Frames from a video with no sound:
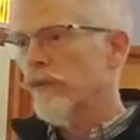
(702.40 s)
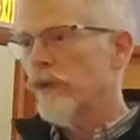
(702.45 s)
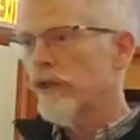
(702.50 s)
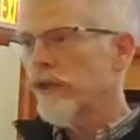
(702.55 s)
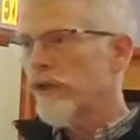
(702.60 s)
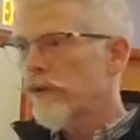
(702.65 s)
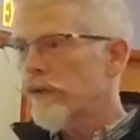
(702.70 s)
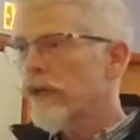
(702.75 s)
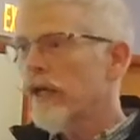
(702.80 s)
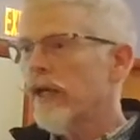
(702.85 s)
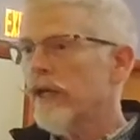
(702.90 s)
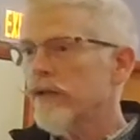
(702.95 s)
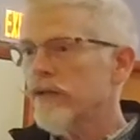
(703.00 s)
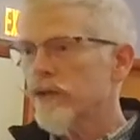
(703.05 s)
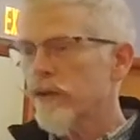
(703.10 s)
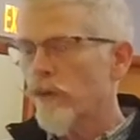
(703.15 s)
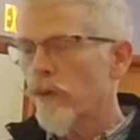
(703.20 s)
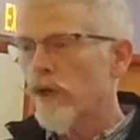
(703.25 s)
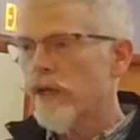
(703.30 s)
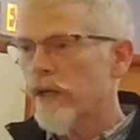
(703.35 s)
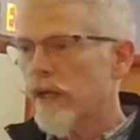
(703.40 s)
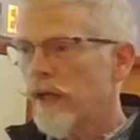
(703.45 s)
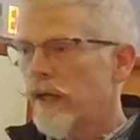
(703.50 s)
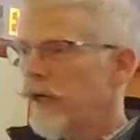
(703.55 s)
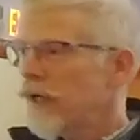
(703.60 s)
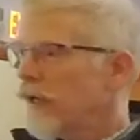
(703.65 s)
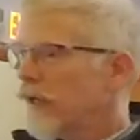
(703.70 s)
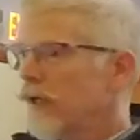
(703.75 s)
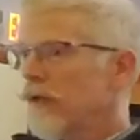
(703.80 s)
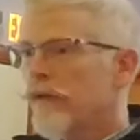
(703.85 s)
when you get to
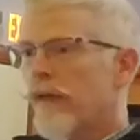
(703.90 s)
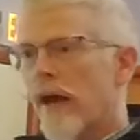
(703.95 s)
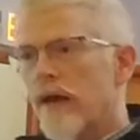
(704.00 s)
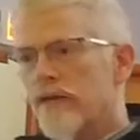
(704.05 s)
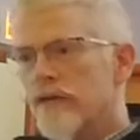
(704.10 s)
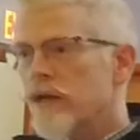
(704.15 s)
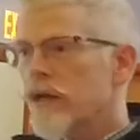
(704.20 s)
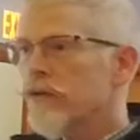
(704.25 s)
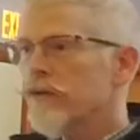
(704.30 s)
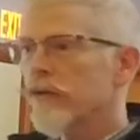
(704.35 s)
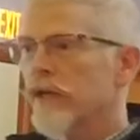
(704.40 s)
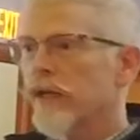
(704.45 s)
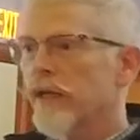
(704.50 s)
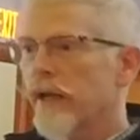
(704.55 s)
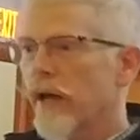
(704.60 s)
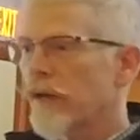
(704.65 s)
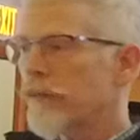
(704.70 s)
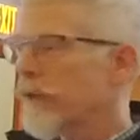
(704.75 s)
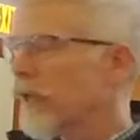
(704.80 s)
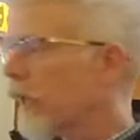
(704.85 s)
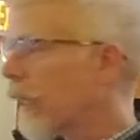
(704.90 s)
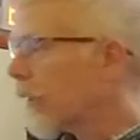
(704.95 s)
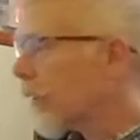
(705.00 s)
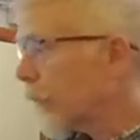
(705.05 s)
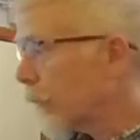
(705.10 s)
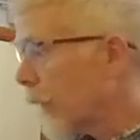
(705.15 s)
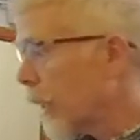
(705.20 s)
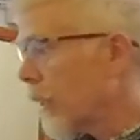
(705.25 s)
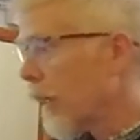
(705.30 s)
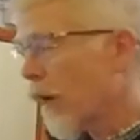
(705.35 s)
what, you know, that's another thing. Dad'd be like,
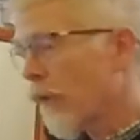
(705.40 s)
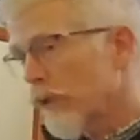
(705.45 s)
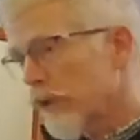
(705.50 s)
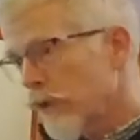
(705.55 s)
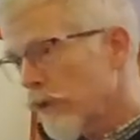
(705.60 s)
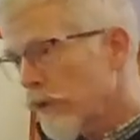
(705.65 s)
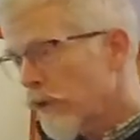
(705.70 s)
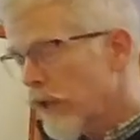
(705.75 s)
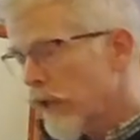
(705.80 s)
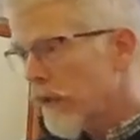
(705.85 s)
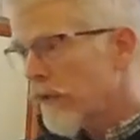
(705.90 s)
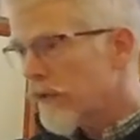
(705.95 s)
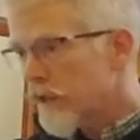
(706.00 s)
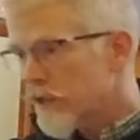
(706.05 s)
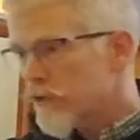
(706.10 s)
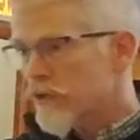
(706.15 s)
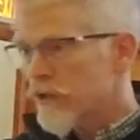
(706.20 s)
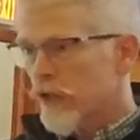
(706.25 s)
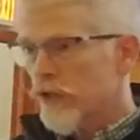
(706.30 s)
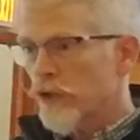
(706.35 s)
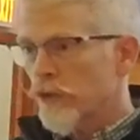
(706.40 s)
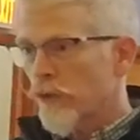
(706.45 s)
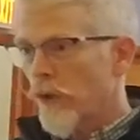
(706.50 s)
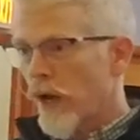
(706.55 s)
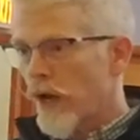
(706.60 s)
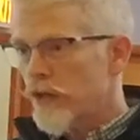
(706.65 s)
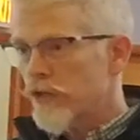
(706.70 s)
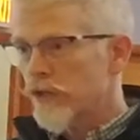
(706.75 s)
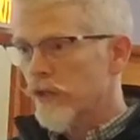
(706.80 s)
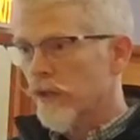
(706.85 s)
okay, now when you get in this
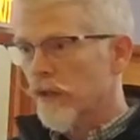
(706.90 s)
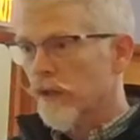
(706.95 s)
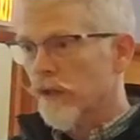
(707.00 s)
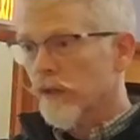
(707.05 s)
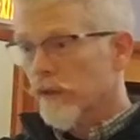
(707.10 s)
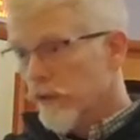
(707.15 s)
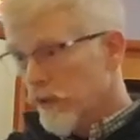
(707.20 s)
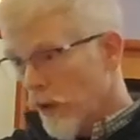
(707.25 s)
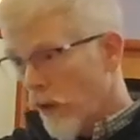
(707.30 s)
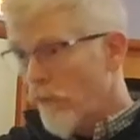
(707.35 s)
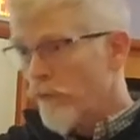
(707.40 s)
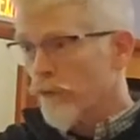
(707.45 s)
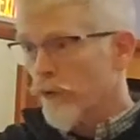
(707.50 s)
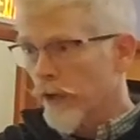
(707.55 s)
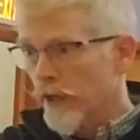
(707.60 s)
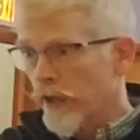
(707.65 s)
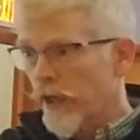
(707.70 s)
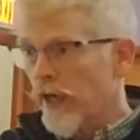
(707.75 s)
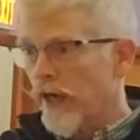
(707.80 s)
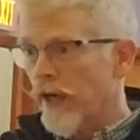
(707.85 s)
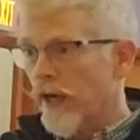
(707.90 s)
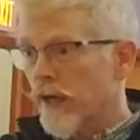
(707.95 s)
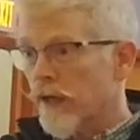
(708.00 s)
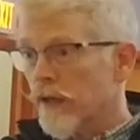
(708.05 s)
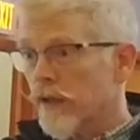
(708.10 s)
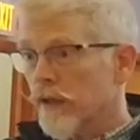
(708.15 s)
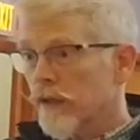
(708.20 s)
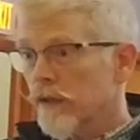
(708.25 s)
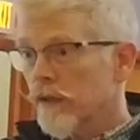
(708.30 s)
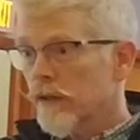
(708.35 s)
situation, don't forget